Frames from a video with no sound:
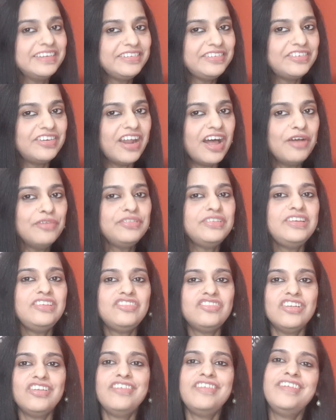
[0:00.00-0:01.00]
drowsy
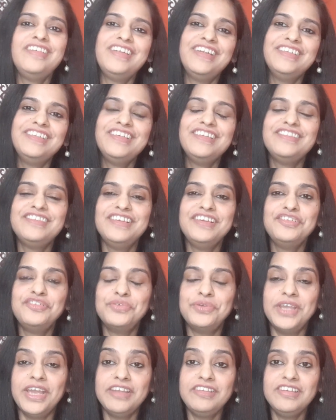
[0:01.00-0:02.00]
children resisting to
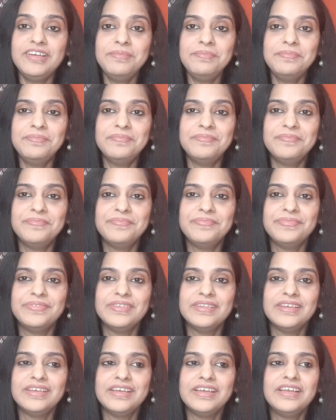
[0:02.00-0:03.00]
get up,
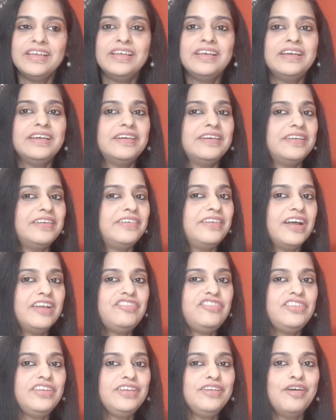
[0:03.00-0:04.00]

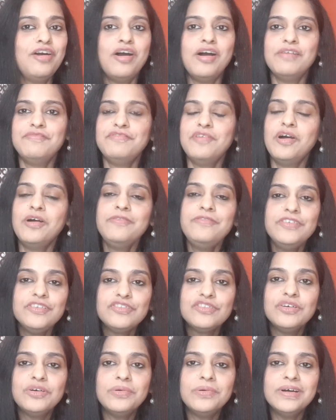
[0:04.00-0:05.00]
rushing of office
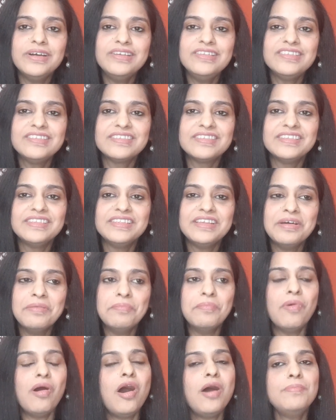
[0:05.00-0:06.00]
goers,
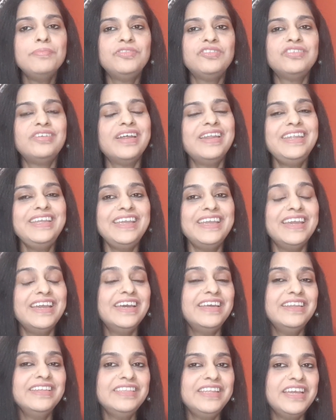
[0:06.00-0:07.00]
moms running
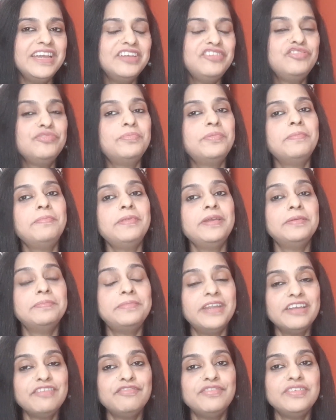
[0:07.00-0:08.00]
here and there to prepare
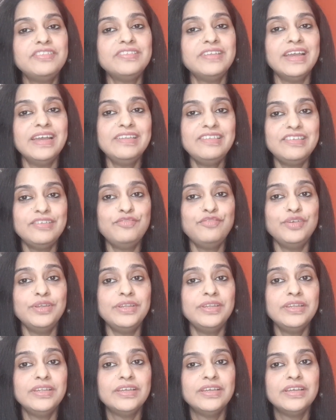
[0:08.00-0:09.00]
breakfast and
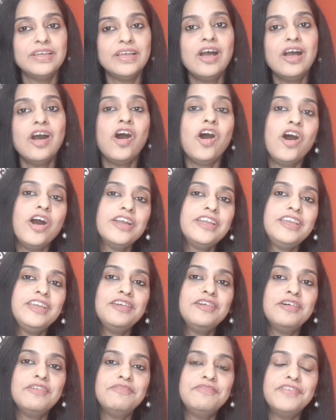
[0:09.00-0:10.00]
tiffin,
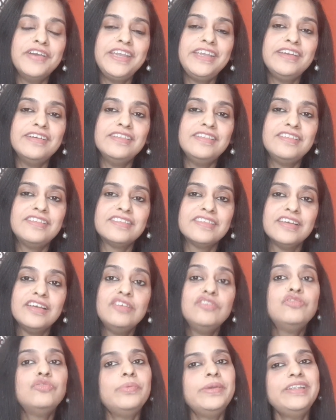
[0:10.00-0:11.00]
honking of vehicles,
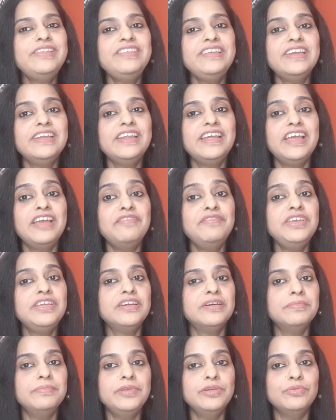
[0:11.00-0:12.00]
sweaty and heavy
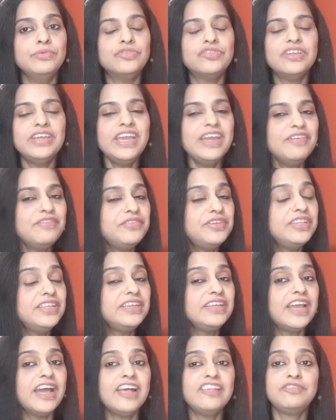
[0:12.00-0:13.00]
commute,
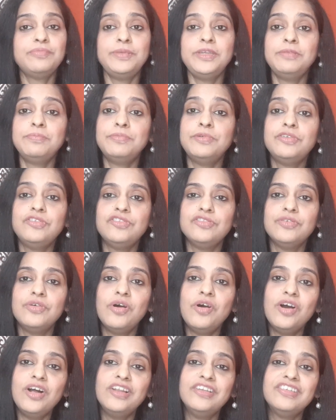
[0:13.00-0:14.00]
everything has been put to
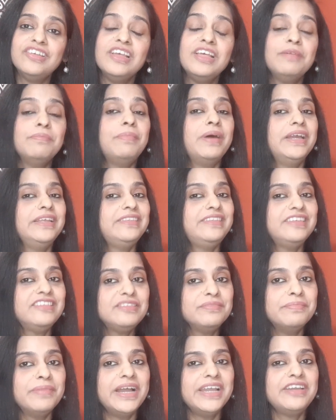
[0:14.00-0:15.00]
halt by
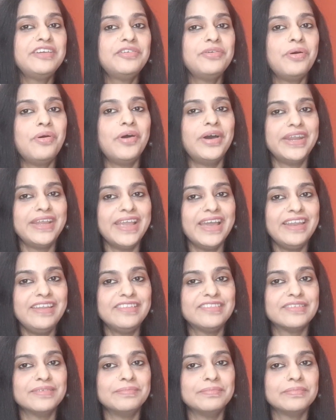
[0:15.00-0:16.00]
this
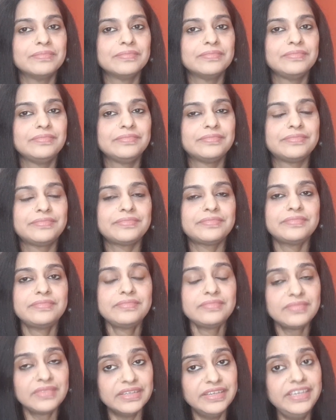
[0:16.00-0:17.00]
microorganism.
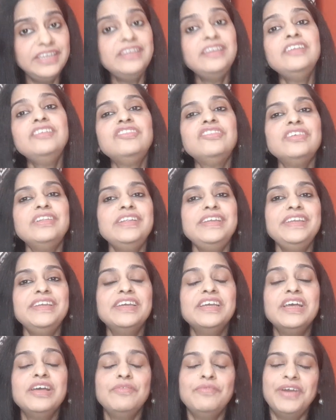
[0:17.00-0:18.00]
Initially,
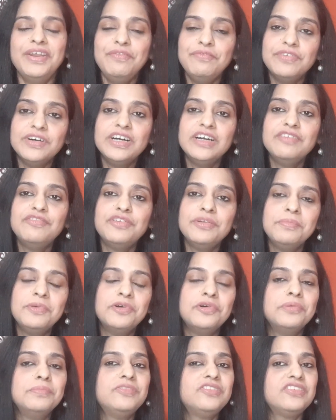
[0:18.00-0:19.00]
when work from
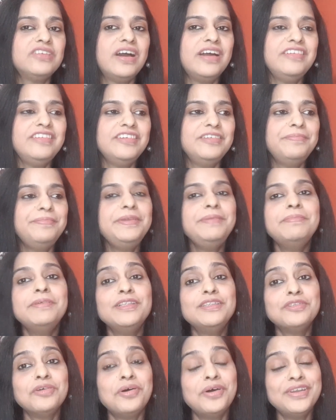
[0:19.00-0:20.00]
home started, people
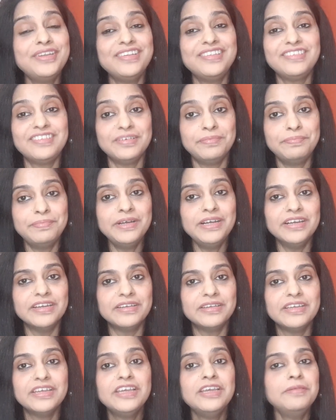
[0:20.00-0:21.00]
thought it's a
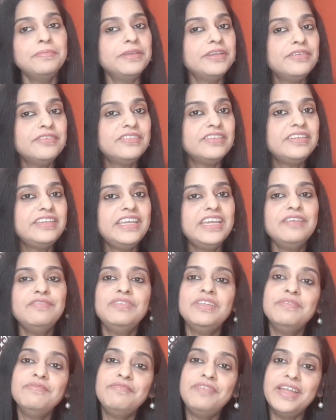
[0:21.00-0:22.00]
perk because it gave
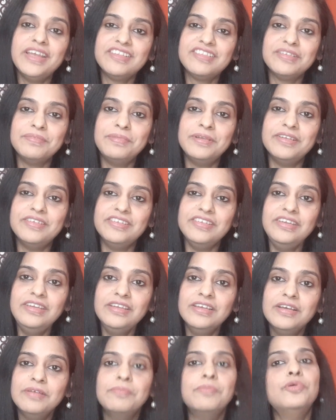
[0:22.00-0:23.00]
them flexibility,
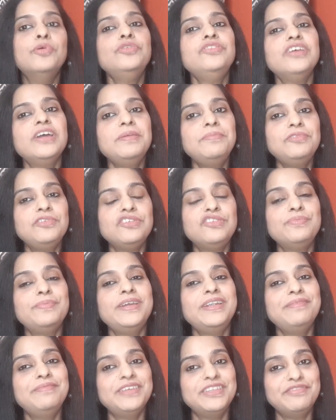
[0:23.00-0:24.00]
more time to
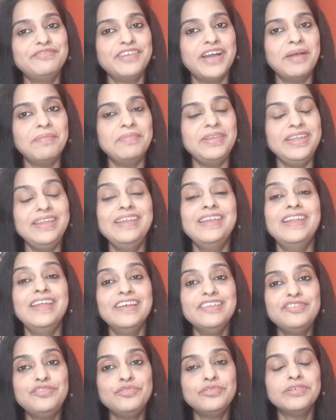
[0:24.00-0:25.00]
spend with family,
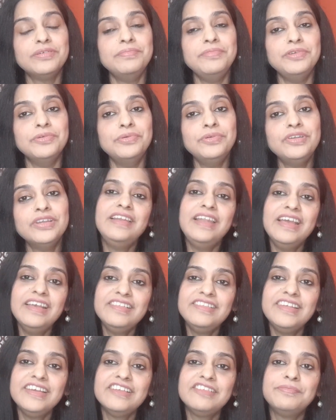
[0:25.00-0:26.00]
less to commute,
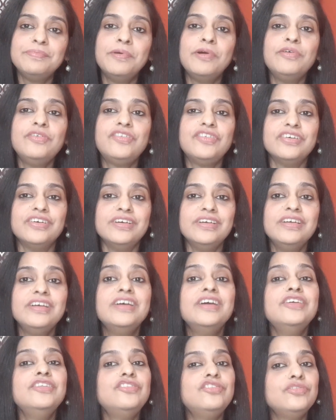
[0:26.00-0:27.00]
less exposure
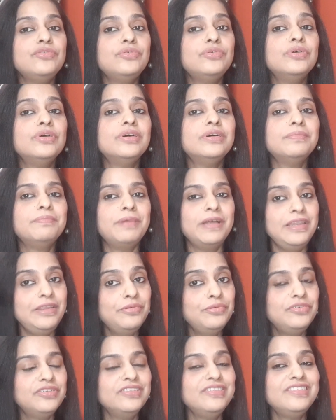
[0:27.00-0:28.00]
to
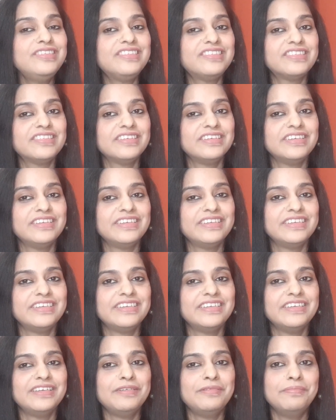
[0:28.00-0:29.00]
pollutants.
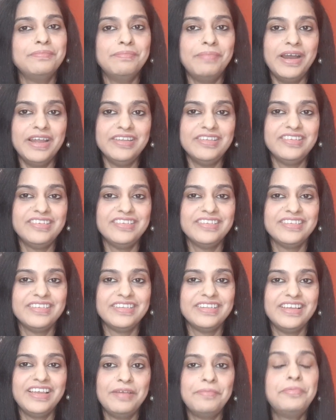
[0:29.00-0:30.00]
But
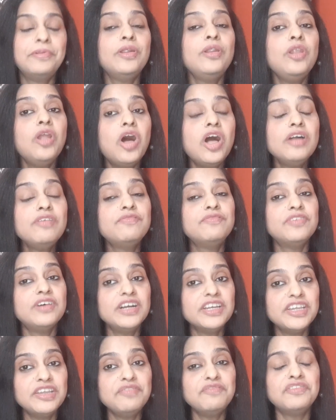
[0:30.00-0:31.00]
prolonged
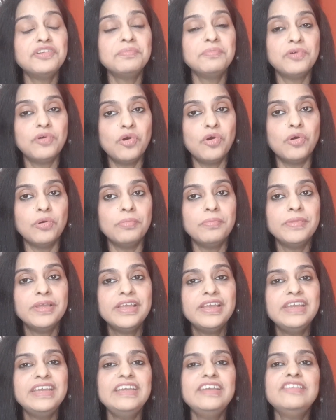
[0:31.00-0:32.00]
working from home
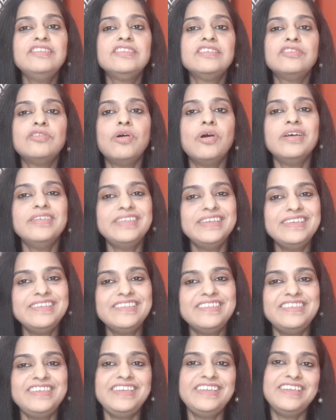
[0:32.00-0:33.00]
is causing
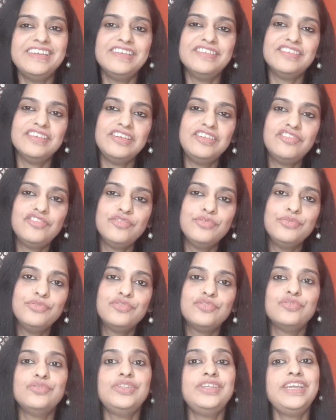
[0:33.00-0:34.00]
serious
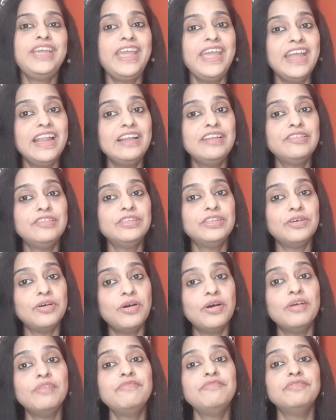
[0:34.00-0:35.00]
issues to the health
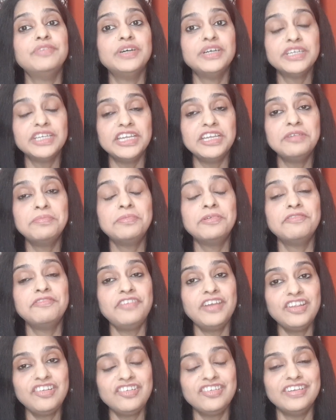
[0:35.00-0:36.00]
of working
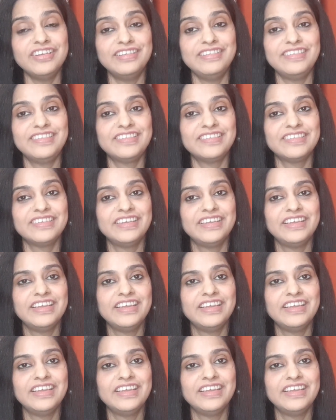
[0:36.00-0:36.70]
professionals.